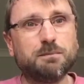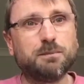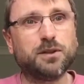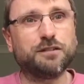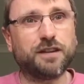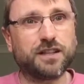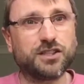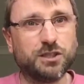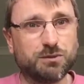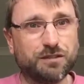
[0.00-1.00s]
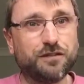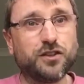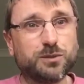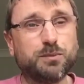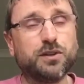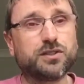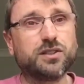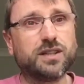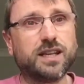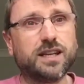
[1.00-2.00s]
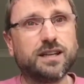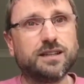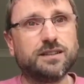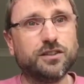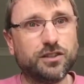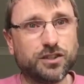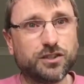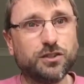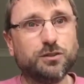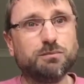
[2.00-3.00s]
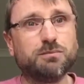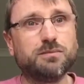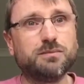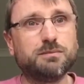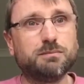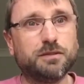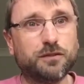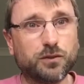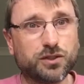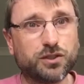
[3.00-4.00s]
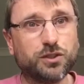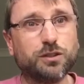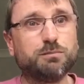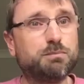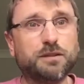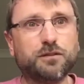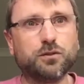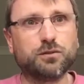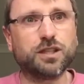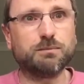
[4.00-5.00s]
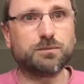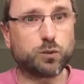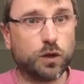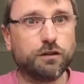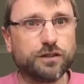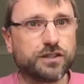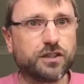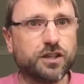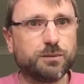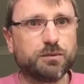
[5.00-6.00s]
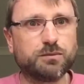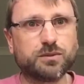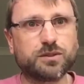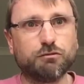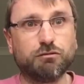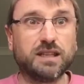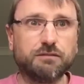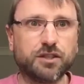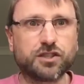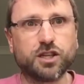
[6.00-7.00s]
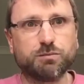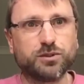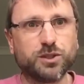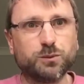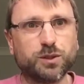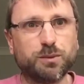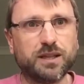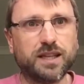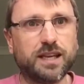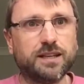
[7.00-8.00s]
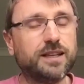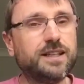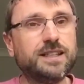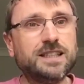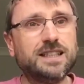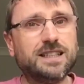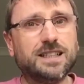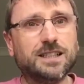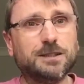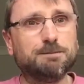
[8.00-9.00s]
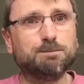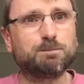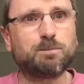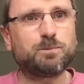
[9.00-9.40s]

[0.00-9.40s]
But the fact that she was the first person there at the tomb before sunup, before the 12 disciples, or 11 disciples as it would have been then,